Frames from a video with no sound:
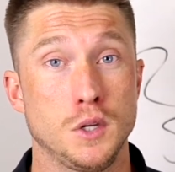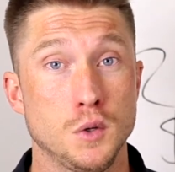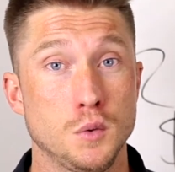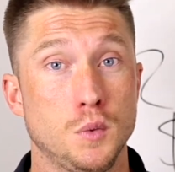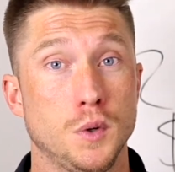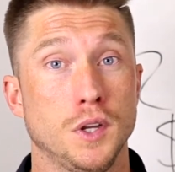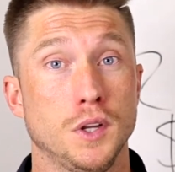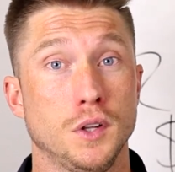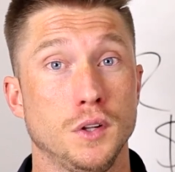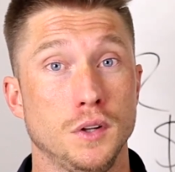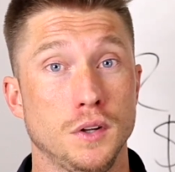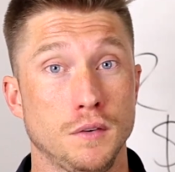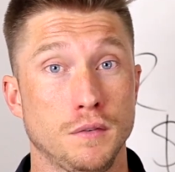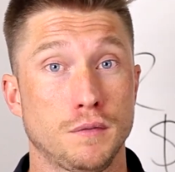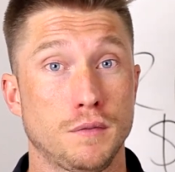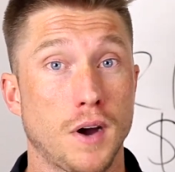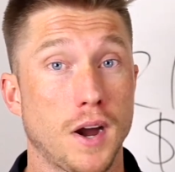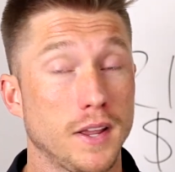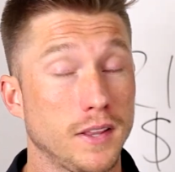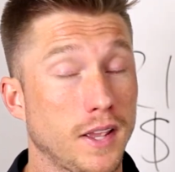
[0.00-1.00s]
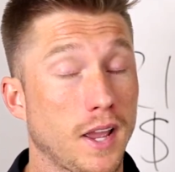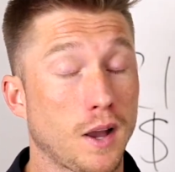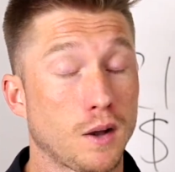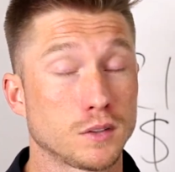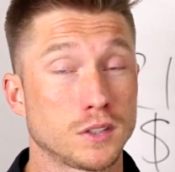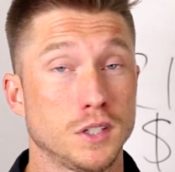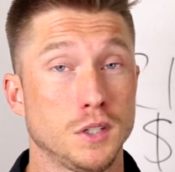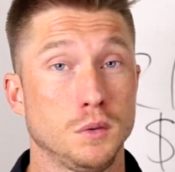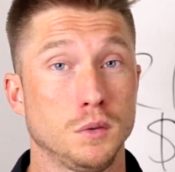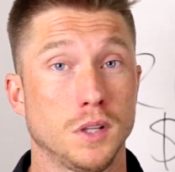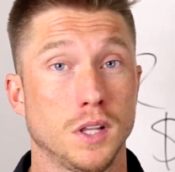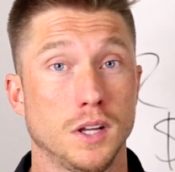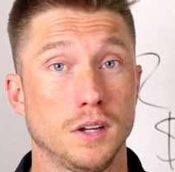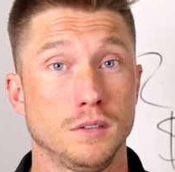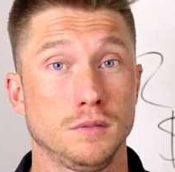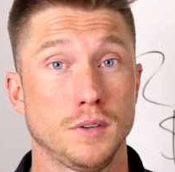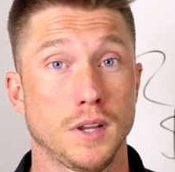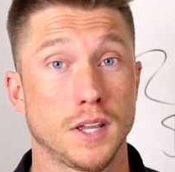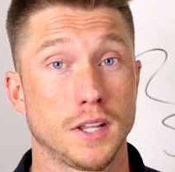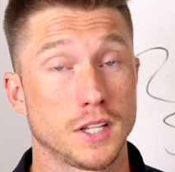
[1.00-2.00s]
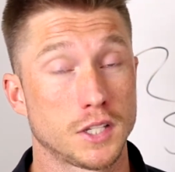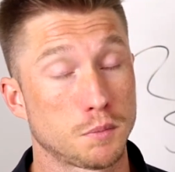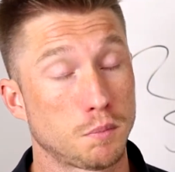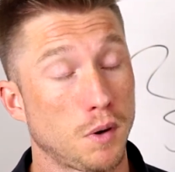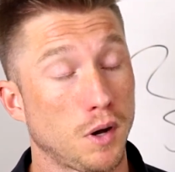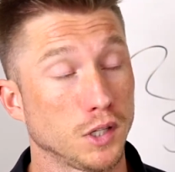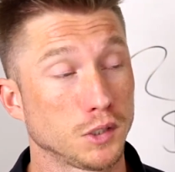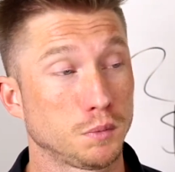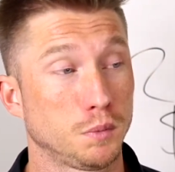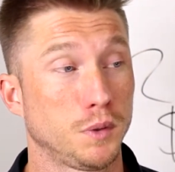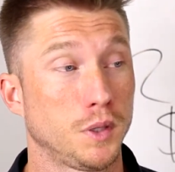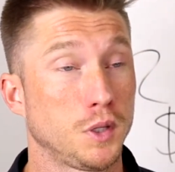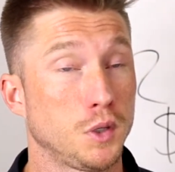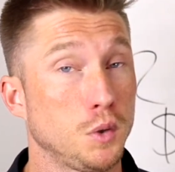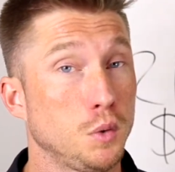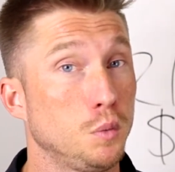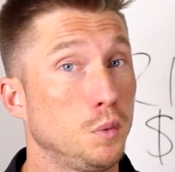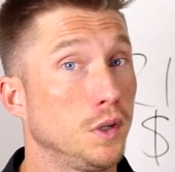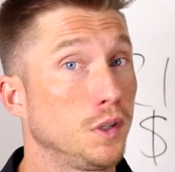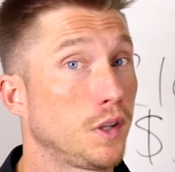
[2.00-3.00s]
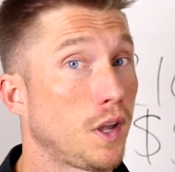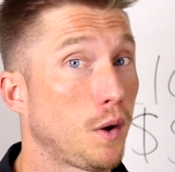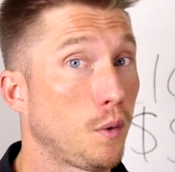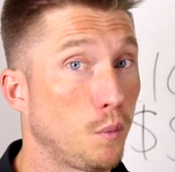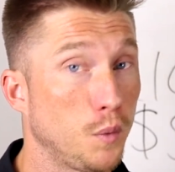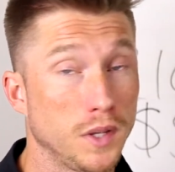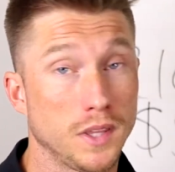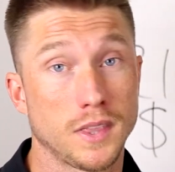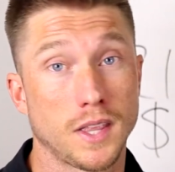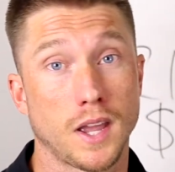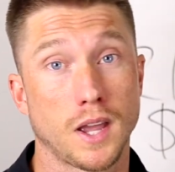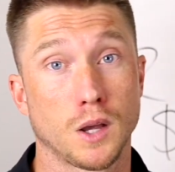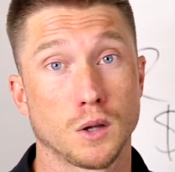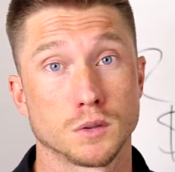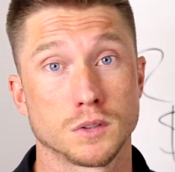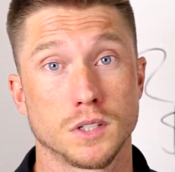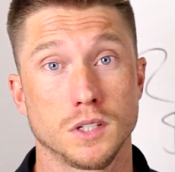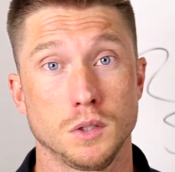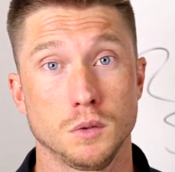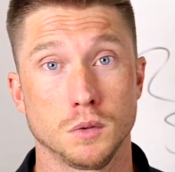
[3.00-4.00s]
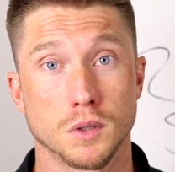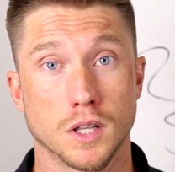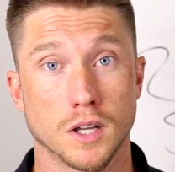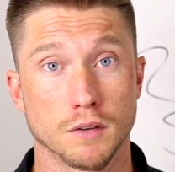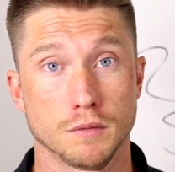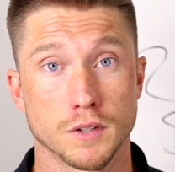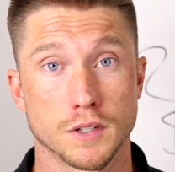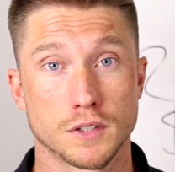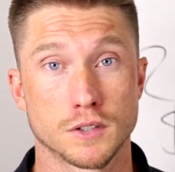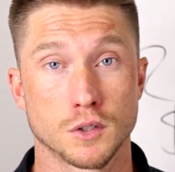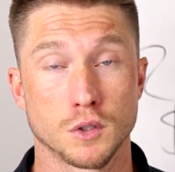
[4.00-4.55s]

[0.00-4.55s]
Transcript: You will find the house that you love and it's possible that you will not win the house that you love. And